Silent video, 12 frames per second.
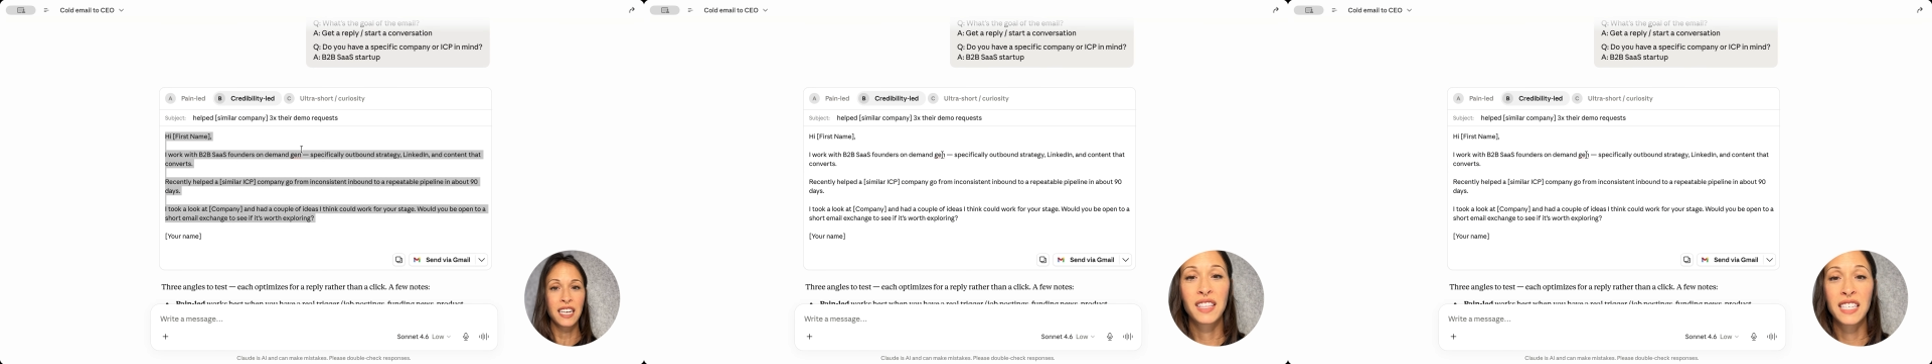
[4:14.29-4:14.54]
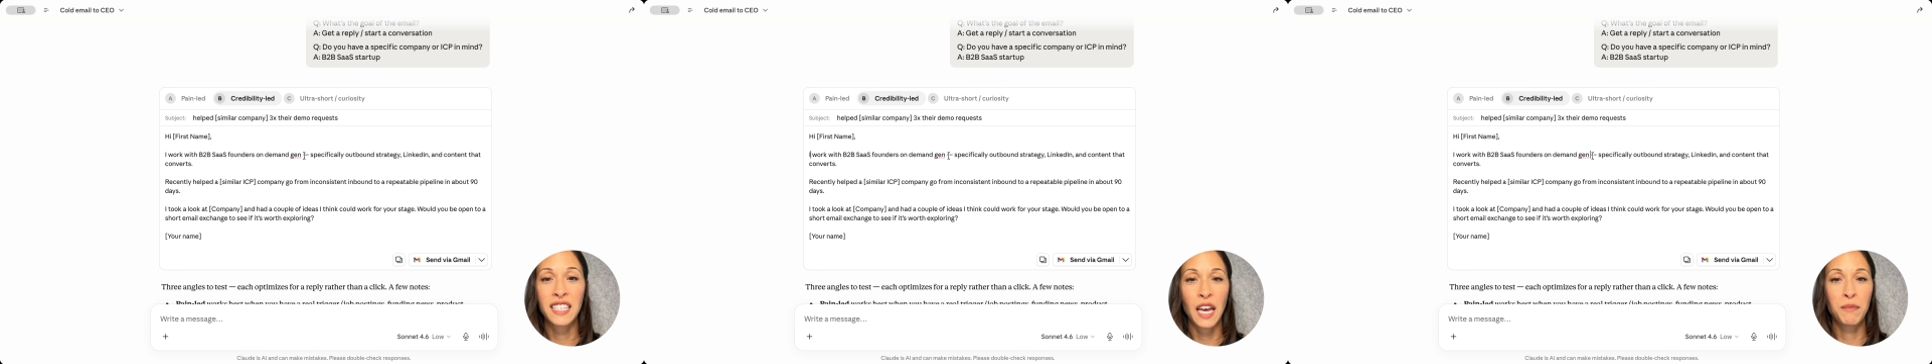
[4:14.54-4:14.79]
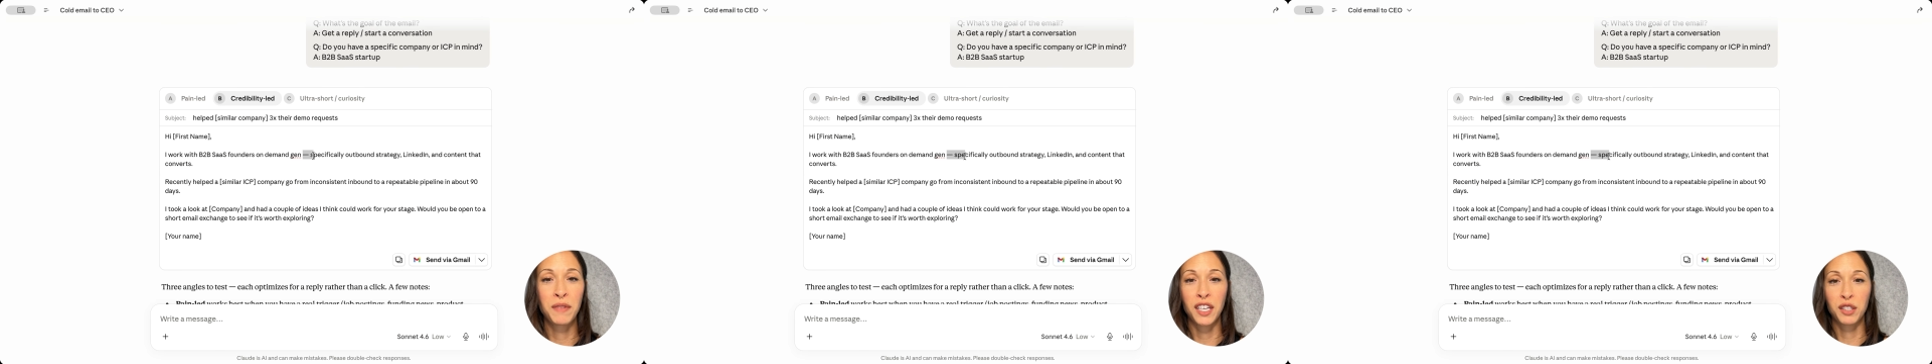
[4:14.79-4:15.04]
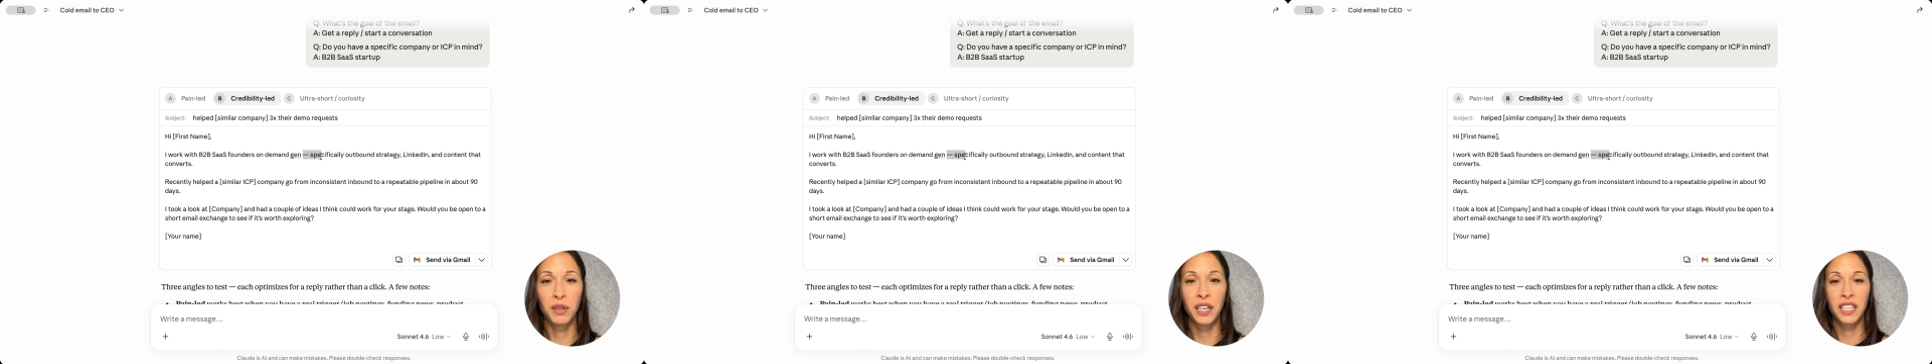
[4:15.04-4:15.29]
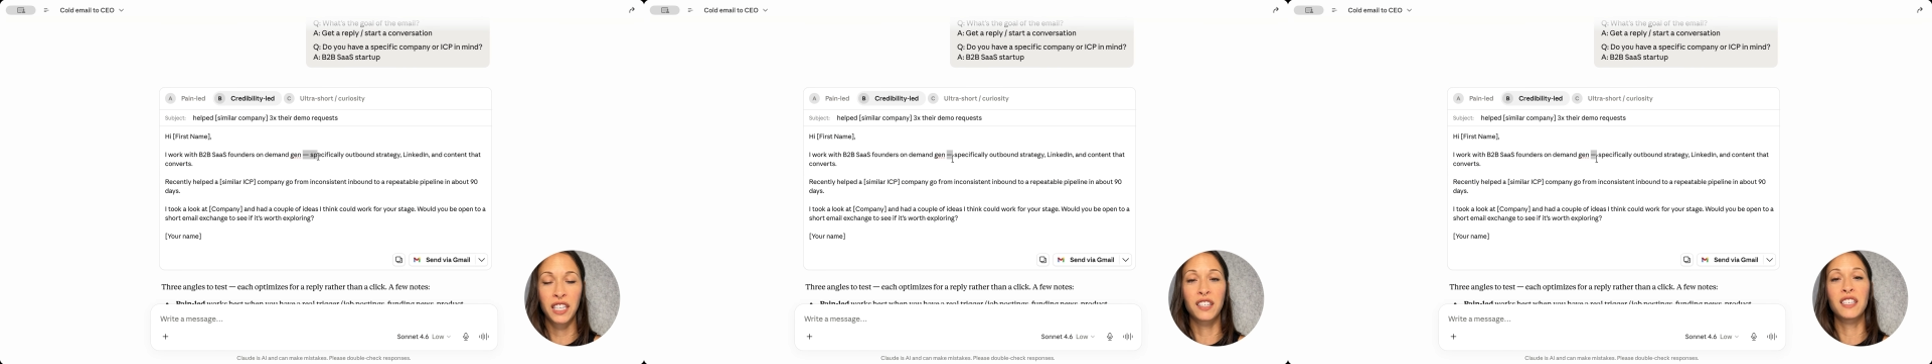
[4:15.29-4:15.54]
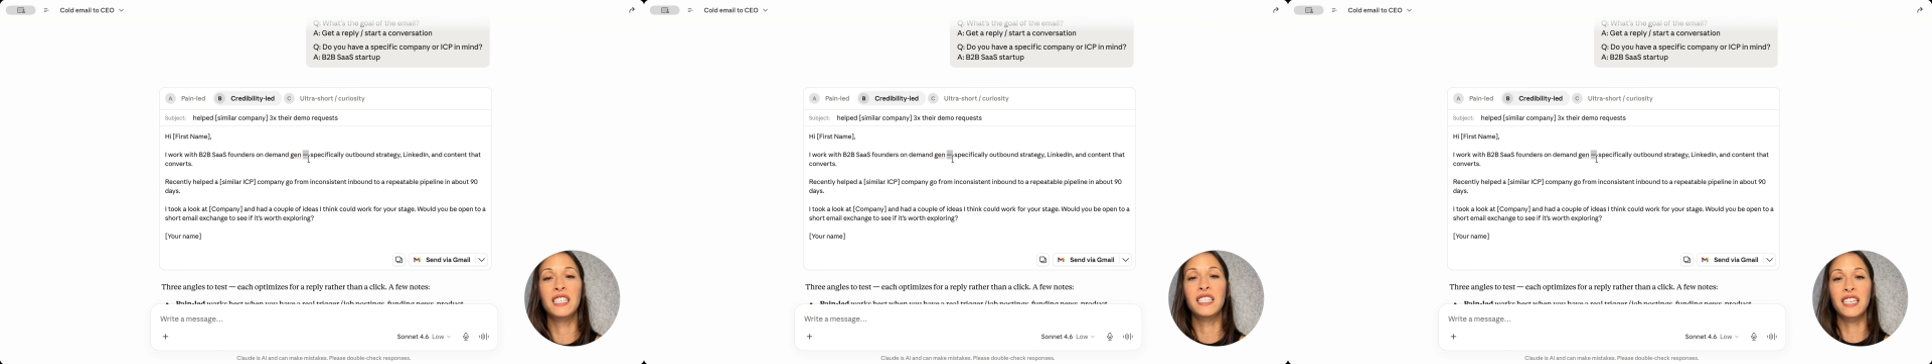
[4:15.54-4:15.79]
This M- right
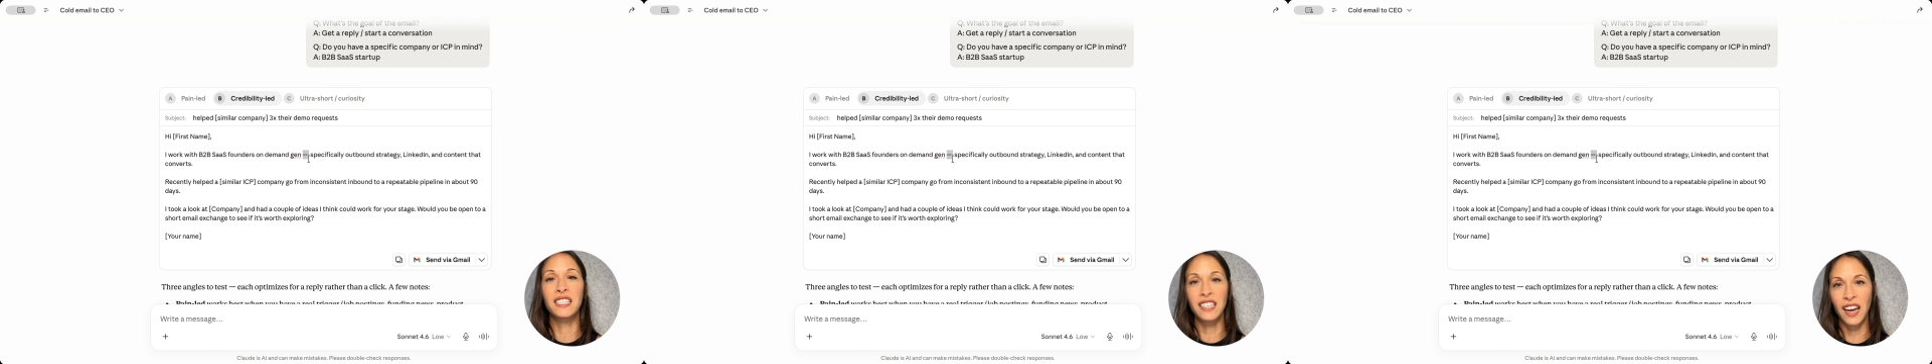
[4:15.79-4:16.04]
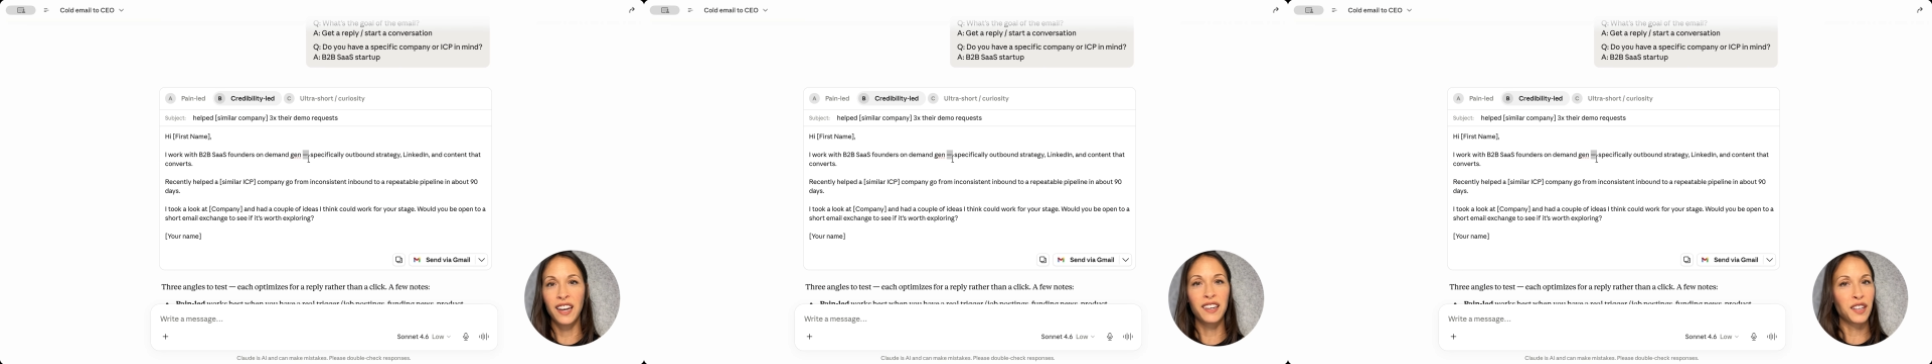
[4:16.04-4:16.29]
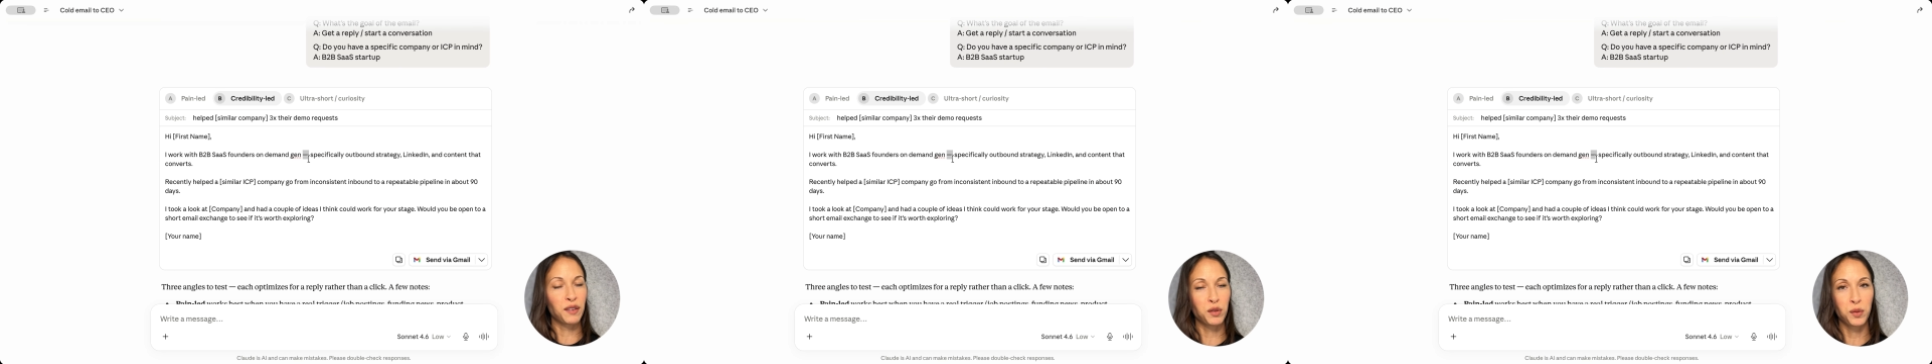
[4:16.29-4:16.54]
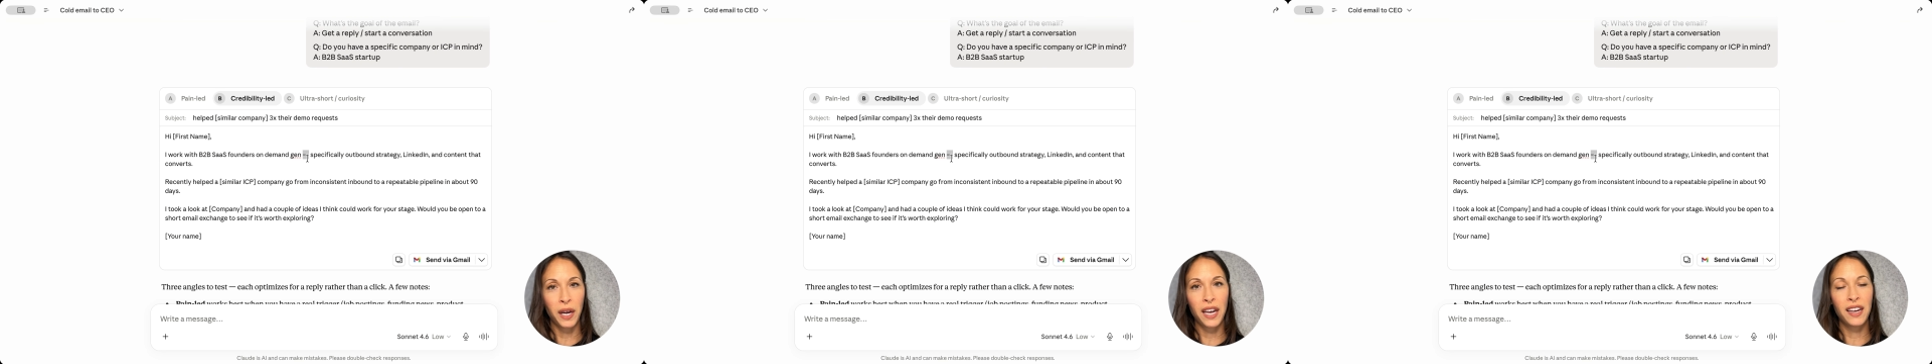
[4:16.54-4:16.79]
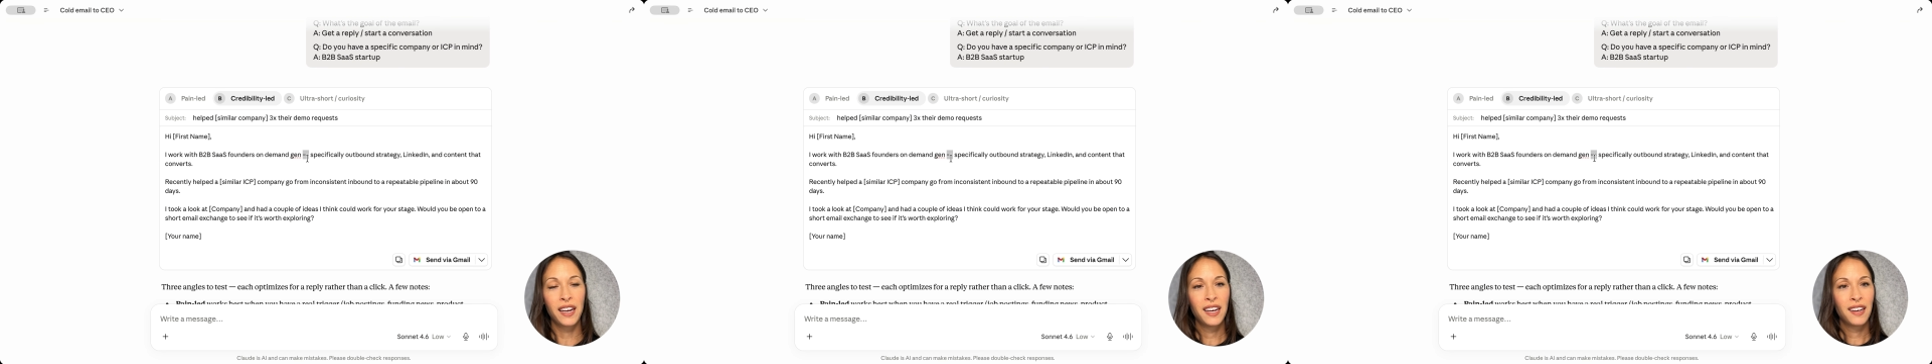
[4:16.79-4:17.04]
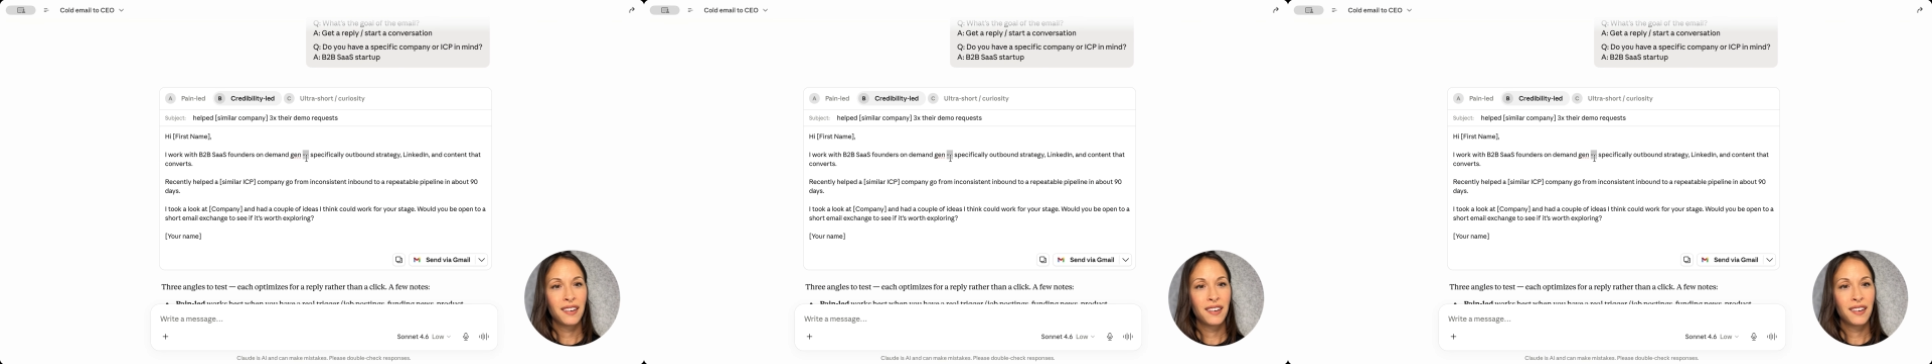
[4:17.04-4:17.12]
here is a dead giveaway.